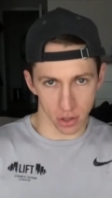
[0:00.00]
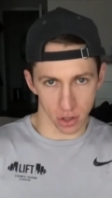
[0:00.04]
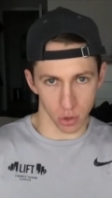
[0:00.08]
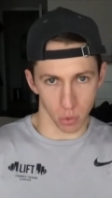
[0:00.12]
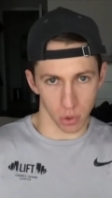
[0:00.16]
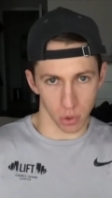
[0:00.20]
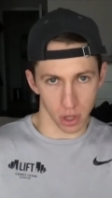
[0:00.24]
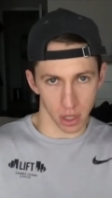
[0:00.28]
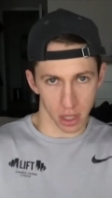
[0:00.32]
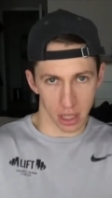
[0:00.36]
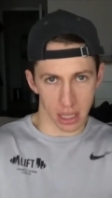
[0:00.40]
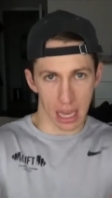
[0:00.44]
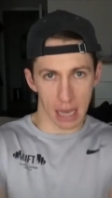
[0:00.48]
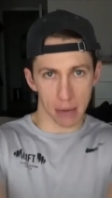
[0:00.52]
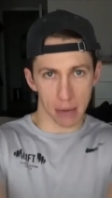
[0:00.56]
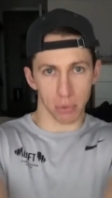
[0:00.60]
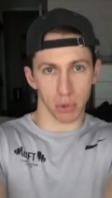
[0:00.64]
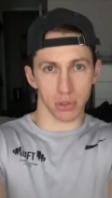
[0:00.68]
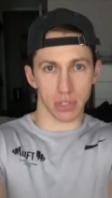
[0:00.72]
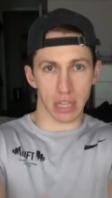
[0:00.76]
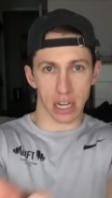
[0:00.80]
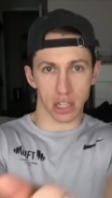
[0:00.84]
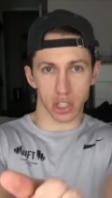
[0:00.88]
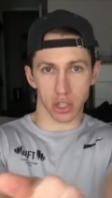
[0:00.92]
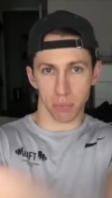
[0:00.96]
so where the cable
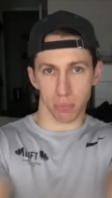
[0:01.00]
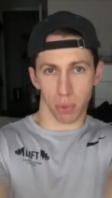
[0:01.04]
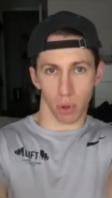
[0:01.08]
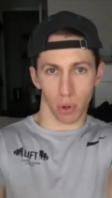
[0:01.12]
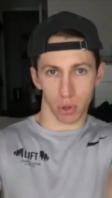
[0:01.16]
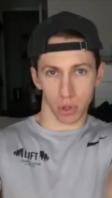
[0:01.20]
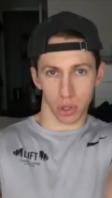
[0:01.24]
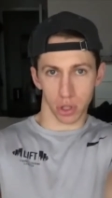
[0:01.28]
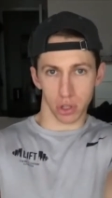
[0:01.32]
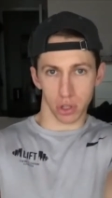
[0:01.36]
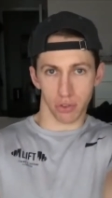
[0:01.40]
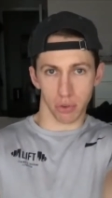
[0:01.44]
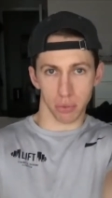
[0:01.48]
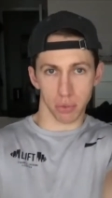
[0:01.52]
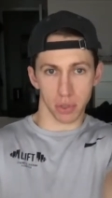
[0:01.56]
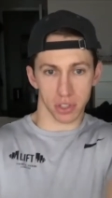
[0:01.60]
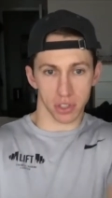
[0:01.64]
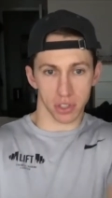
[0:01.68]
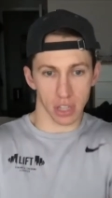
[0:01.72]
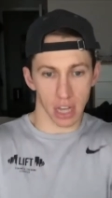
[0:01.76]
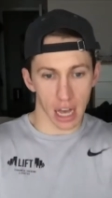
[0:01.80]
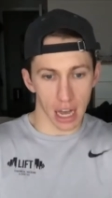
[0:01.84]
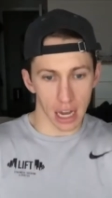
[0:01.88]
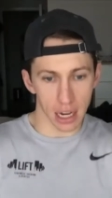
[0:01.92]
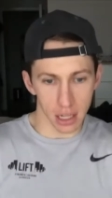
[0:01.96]
is actually pulling you from the
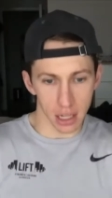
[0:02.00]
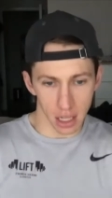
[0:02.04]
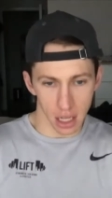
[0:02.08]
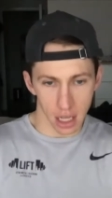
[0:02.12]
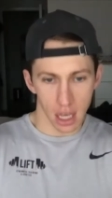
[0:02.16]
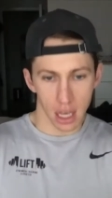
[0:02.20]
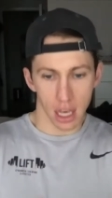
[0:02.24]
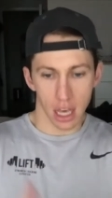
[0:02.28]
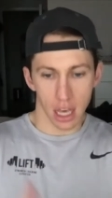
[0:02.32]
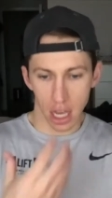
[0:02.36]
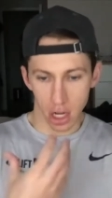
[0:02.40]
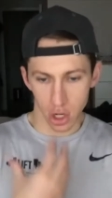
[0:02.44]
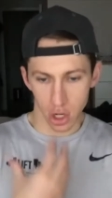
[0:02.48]
side, and you're